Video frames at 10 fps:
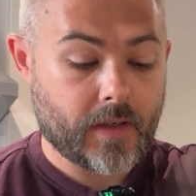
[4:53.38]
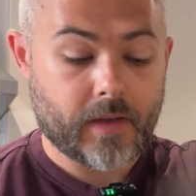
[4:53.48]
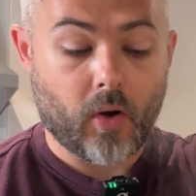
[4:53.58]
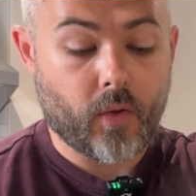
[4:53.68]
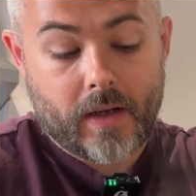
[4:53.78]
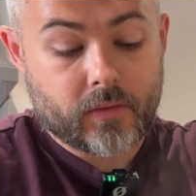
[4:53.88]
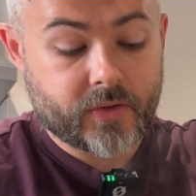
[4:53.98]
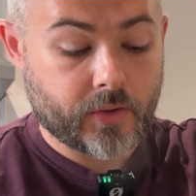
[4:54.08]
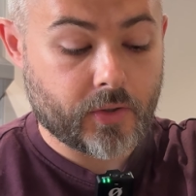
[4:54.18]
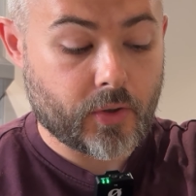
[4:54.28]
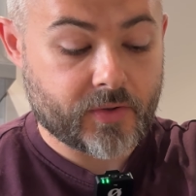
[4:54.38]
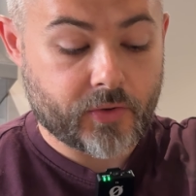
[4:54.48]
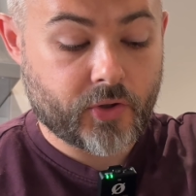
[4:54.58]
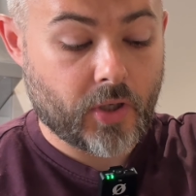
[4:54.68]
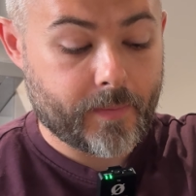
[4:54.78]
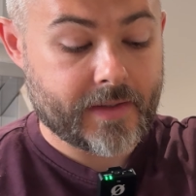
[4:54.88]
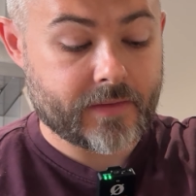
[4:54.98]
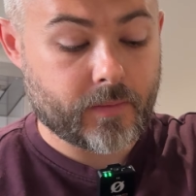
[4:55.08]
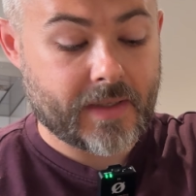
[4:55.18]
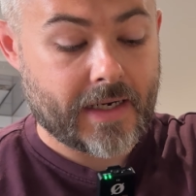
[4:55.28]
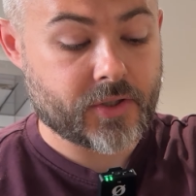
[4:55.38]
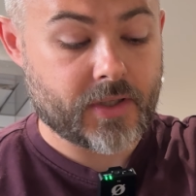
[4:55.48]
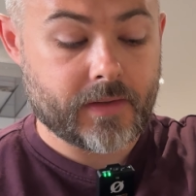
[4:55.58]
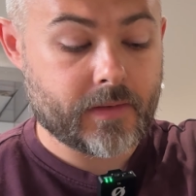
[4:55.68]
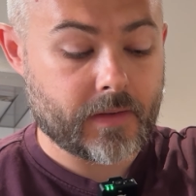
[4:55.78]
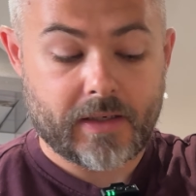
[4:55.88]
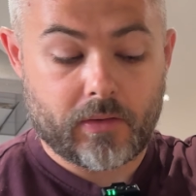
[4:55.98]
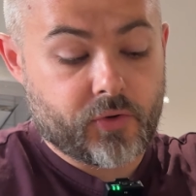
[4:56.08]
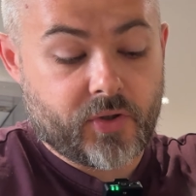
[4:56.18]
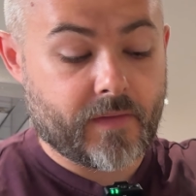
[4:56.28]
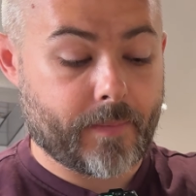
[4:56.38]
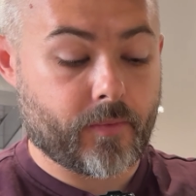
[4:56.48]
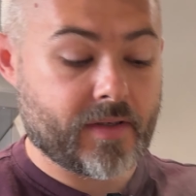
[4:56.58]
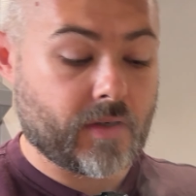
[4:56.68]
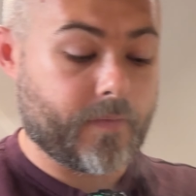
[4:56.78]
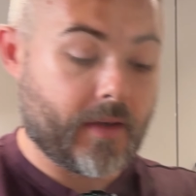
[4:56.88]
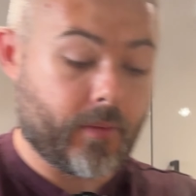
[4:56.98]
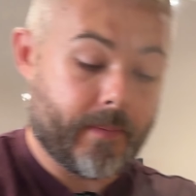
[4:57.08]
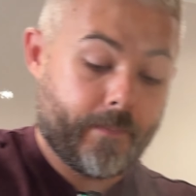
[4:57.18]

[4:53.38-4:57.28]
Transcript: All that's going to do is just stop things from catching, and it will just evaporate off anyway.